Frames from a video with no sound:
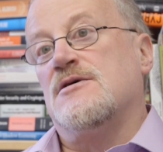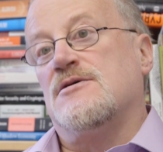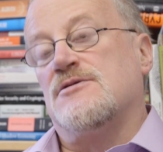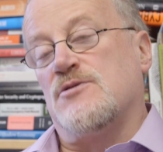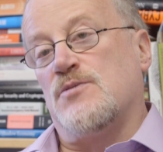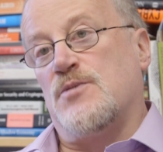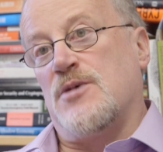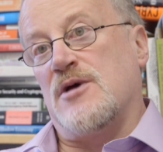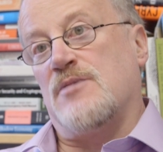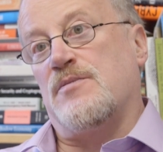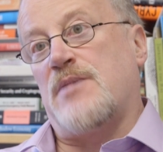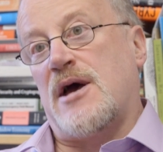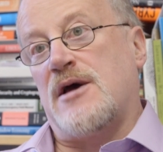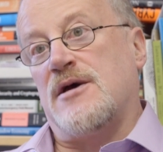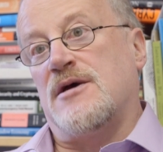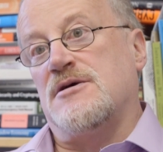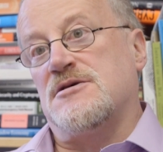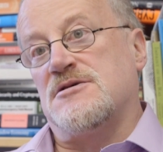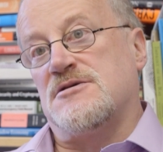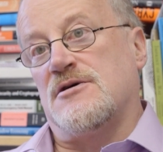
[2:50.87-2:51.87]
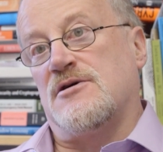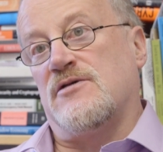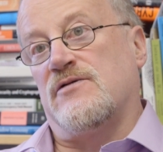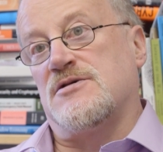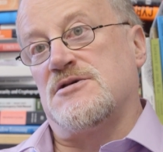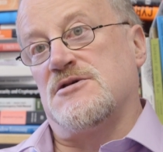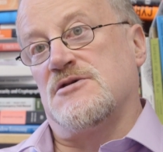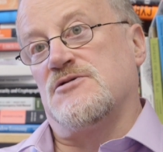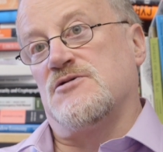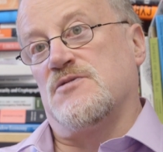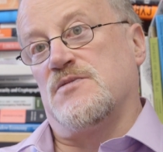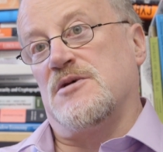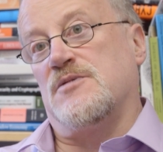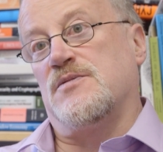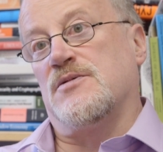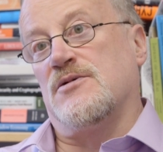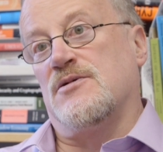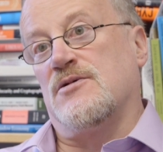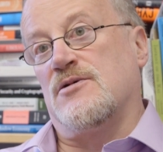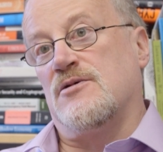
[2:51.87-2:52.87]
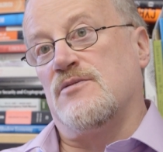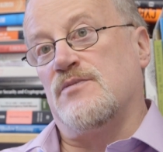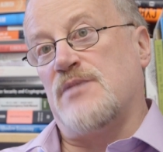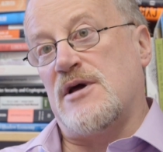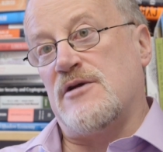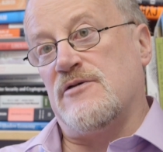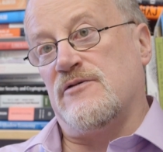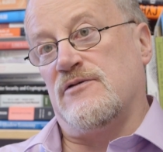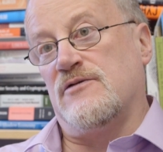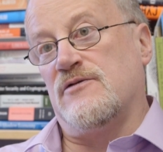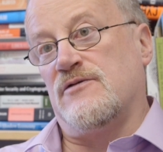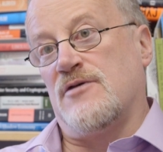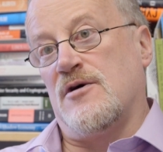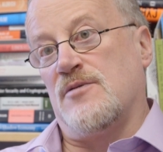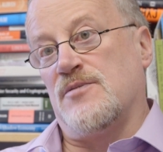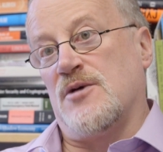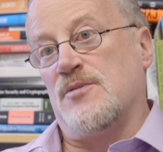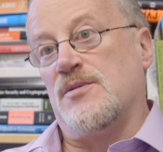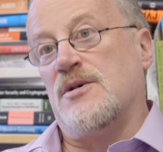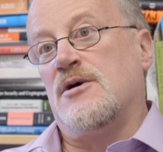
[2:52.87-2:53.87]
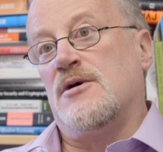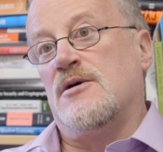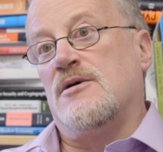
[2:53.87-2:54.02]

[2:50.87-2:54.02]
to bring banking services to people who can benefit from them